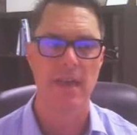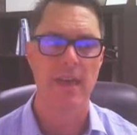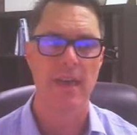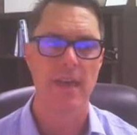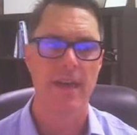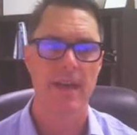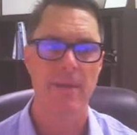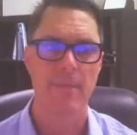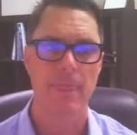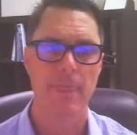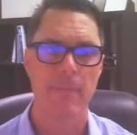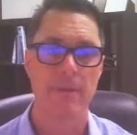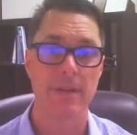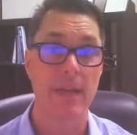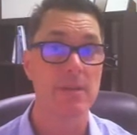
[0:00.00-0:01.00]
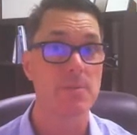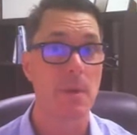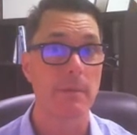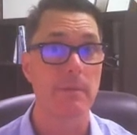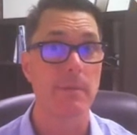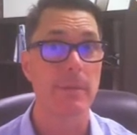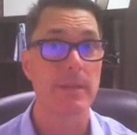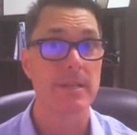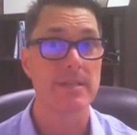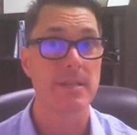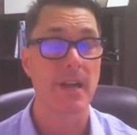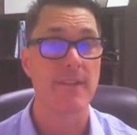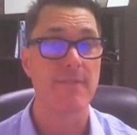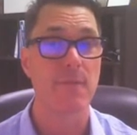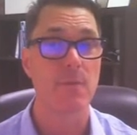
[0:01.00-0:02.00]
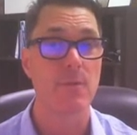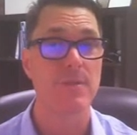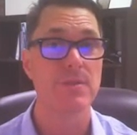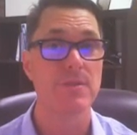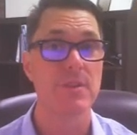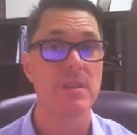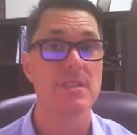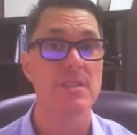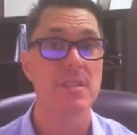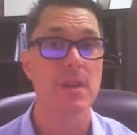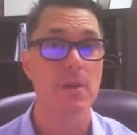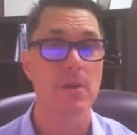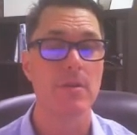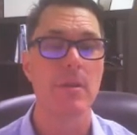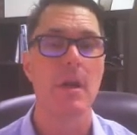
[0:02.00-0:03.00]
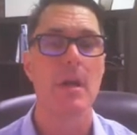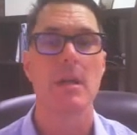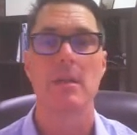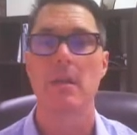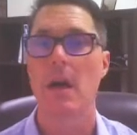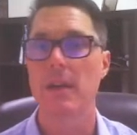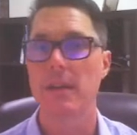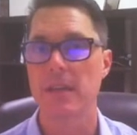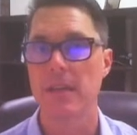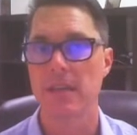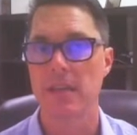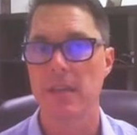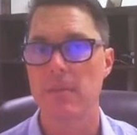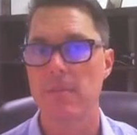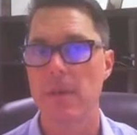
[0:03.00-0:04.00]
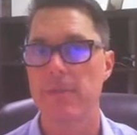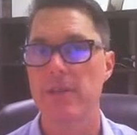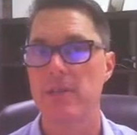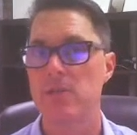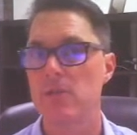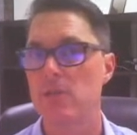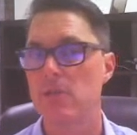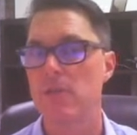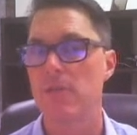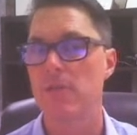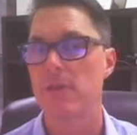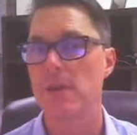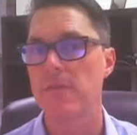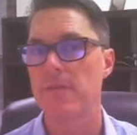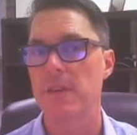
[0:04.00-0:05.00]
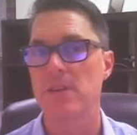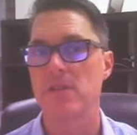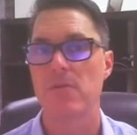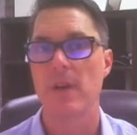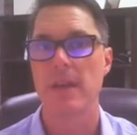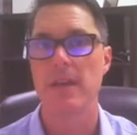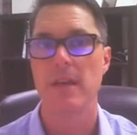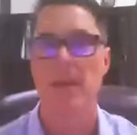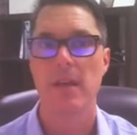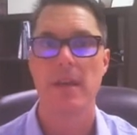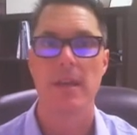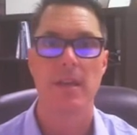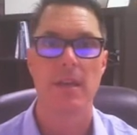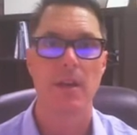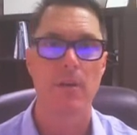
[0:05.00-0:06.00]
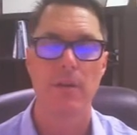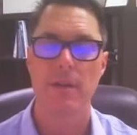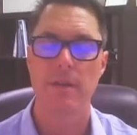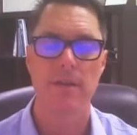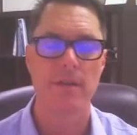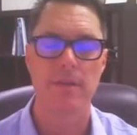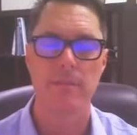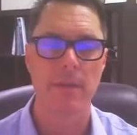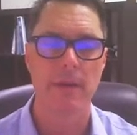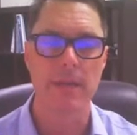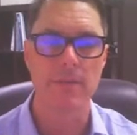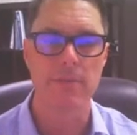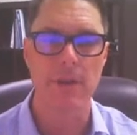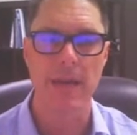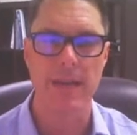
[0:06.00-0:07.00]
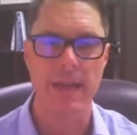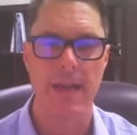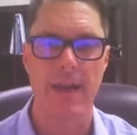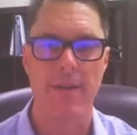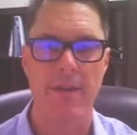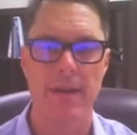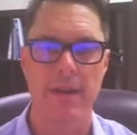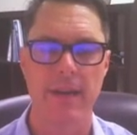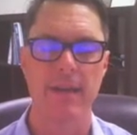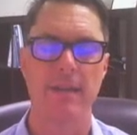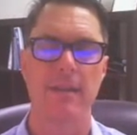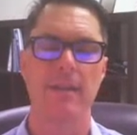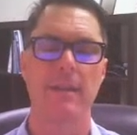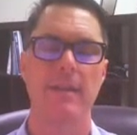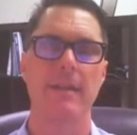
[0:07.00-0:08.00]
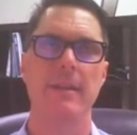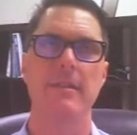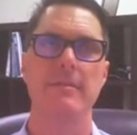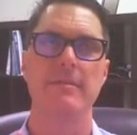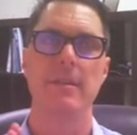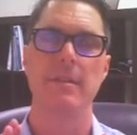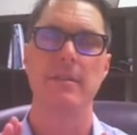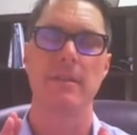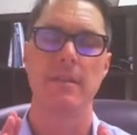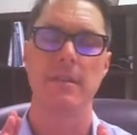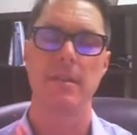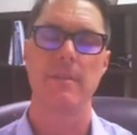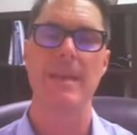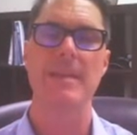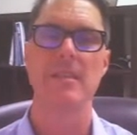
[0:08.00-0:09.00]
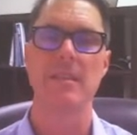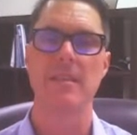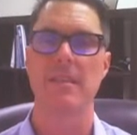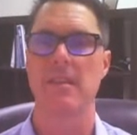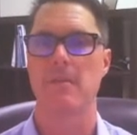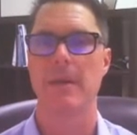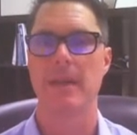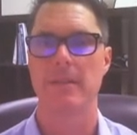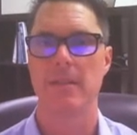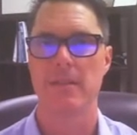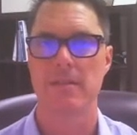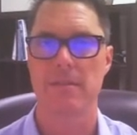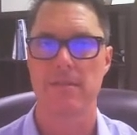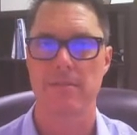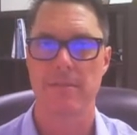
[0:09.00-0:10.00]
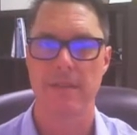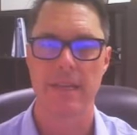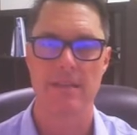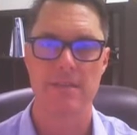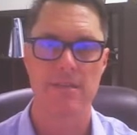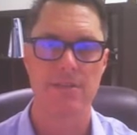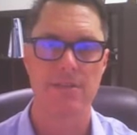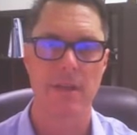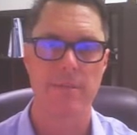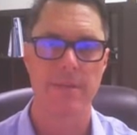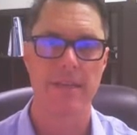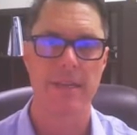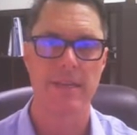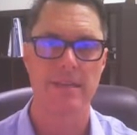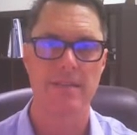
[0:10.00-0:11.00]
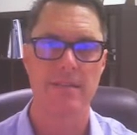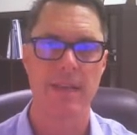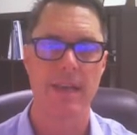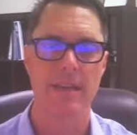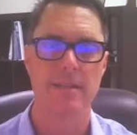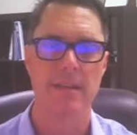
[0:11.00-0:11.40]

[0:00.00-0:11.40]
But now's probably a time for you to consider locking in maybe a 2-3 year fixed rate. Money right now. The amazing thing about this, ladies and gentlemen, is that